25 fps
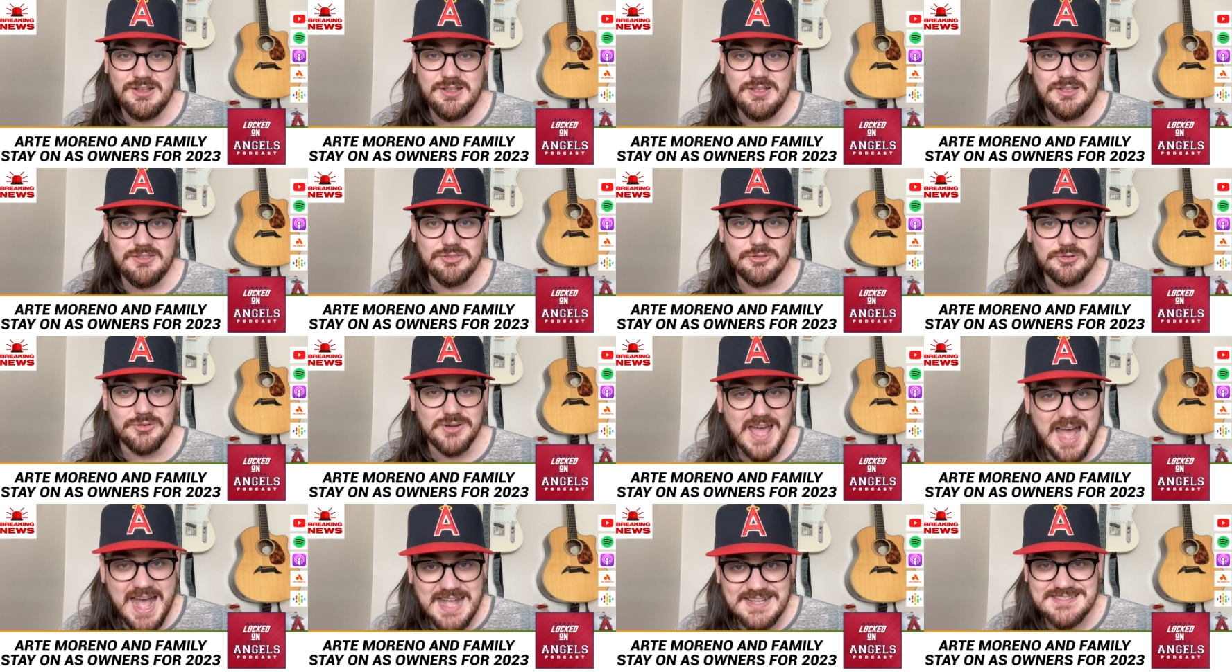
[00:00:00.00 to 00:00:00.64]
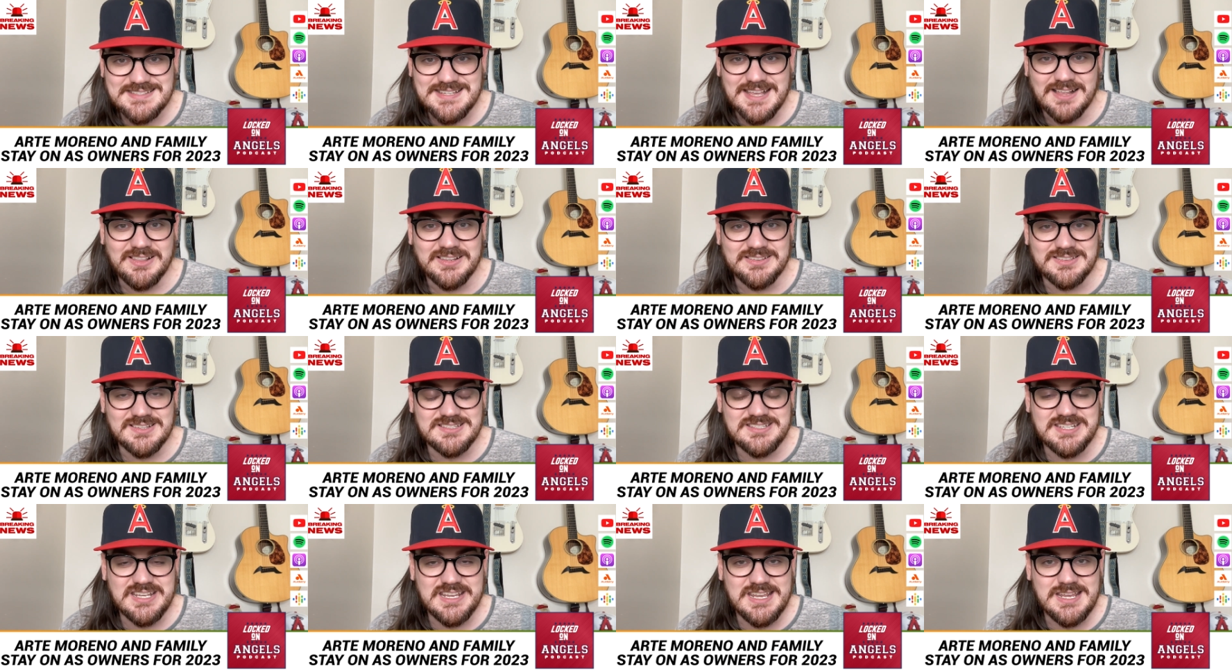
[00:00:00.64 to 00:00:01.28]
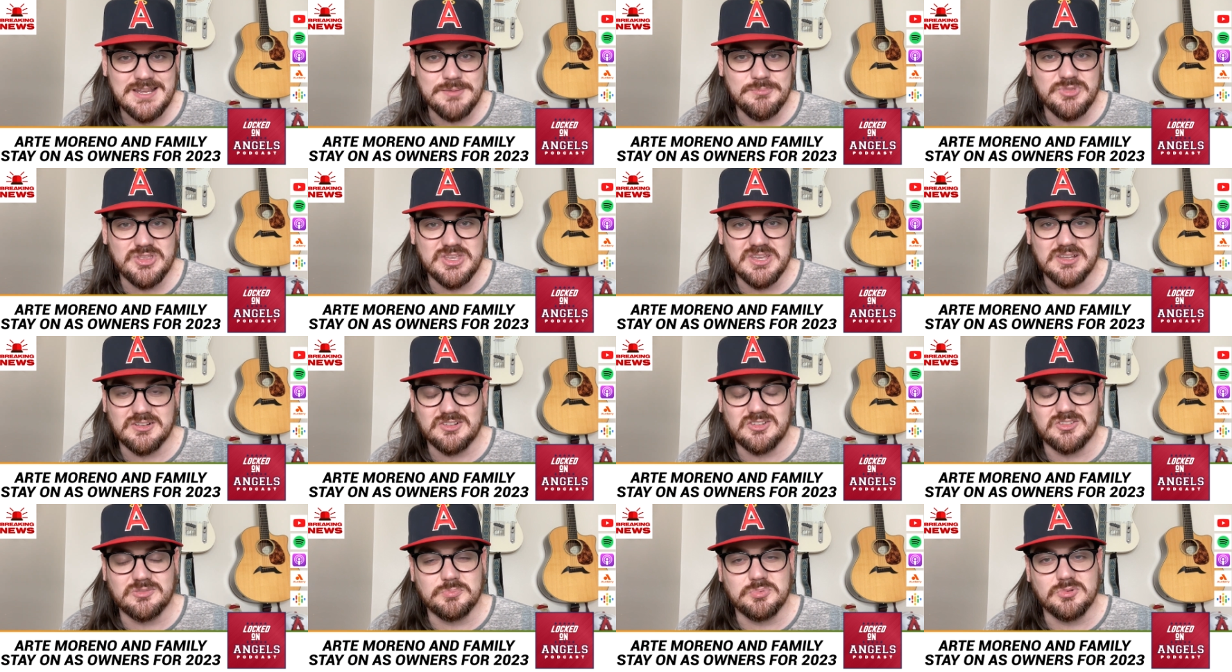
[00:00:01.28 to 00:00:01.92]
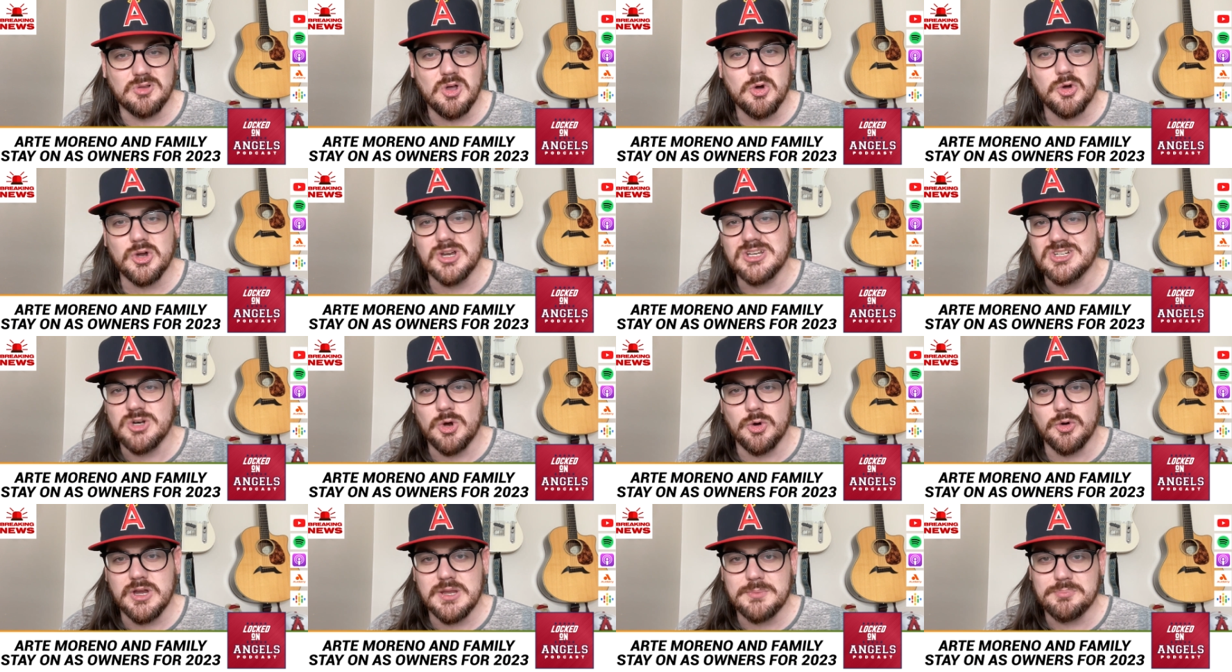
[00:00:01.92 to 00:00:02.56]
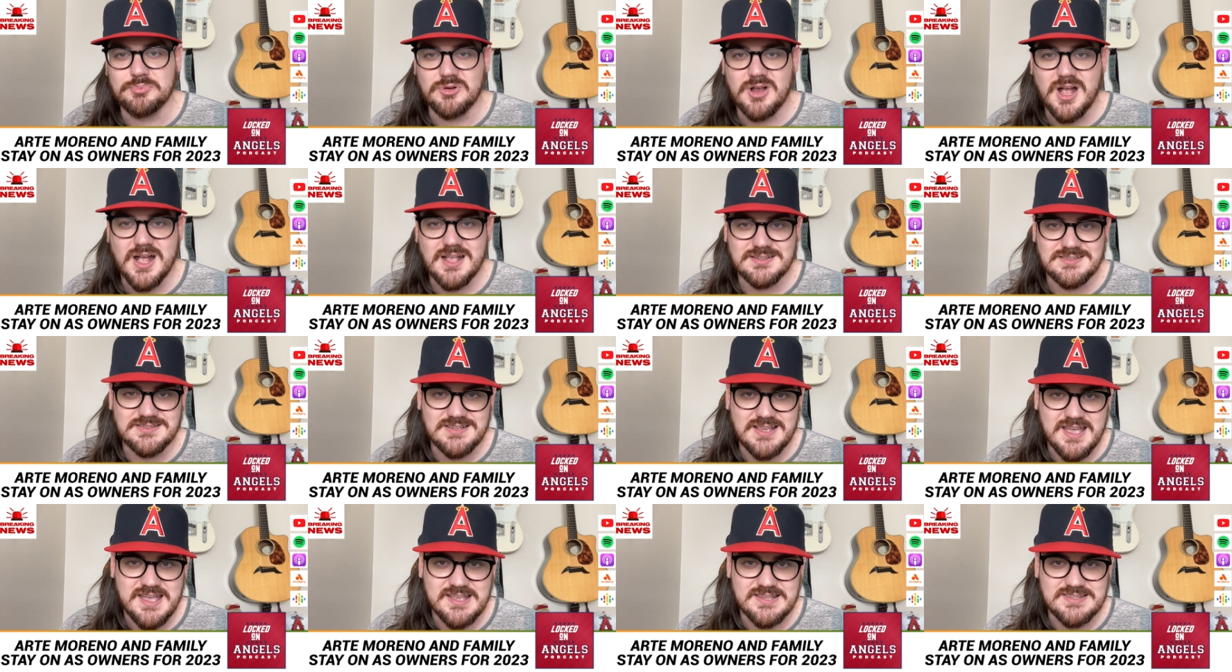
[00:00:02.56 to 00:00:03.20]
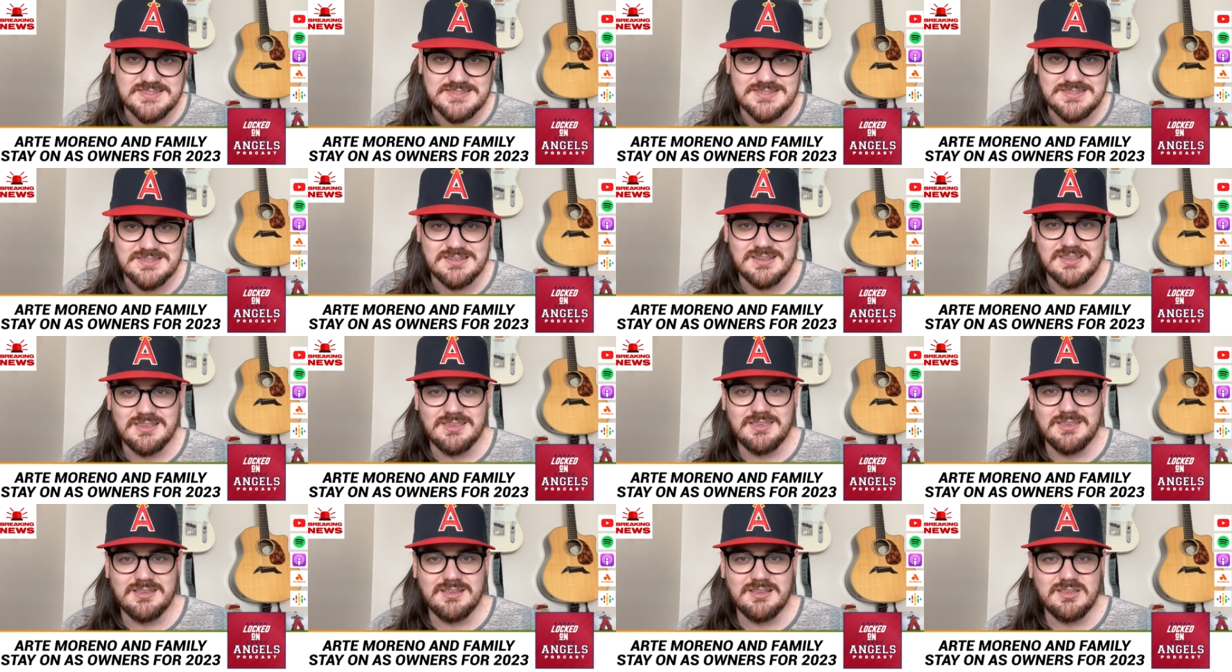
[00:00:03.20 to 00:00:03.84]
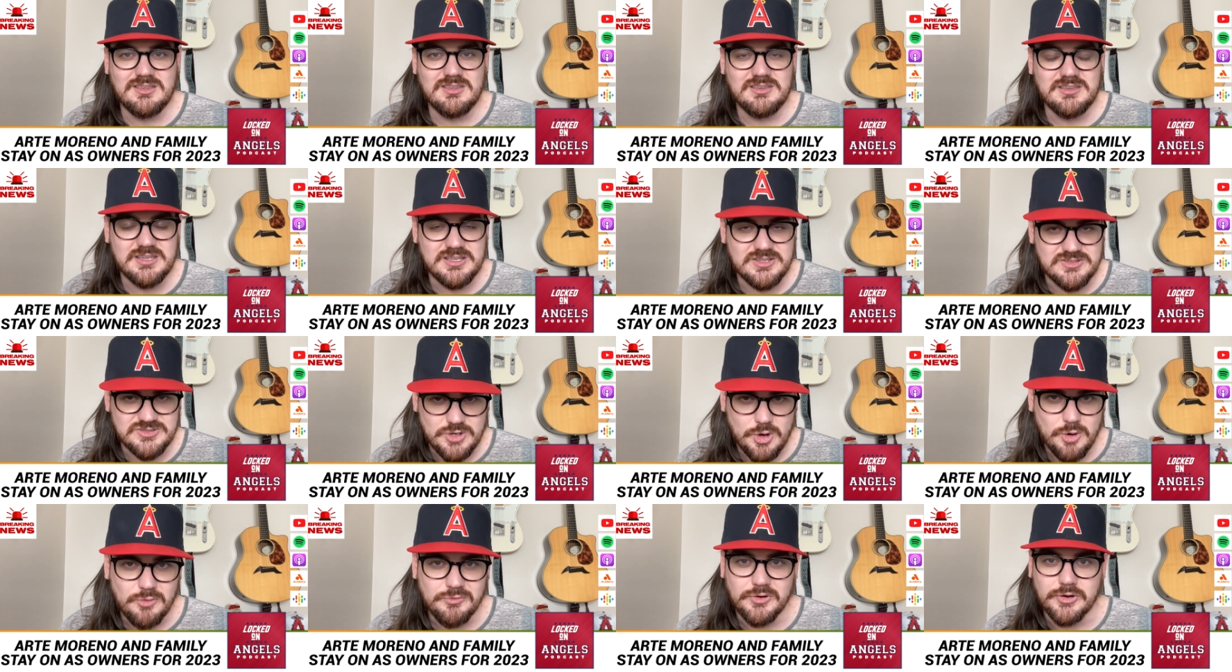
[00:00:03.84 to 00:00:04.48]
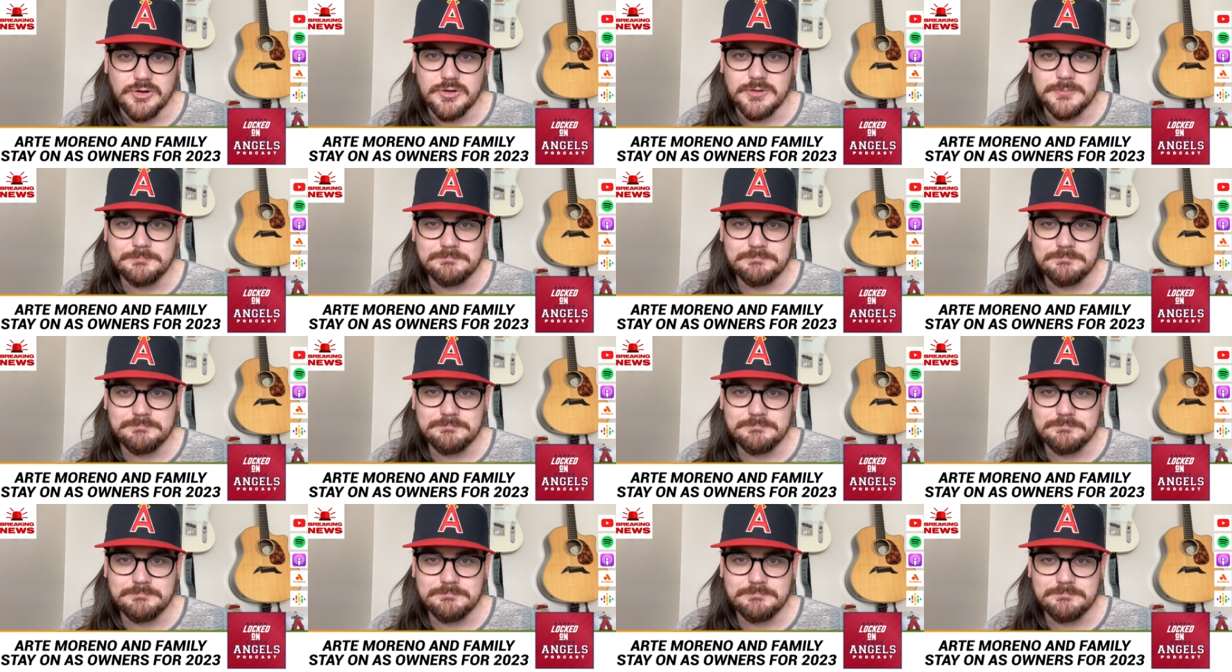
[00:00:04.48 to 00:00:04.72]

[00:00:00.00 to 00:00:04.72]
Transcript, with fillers: They're not selling the team. The exploratory process is over.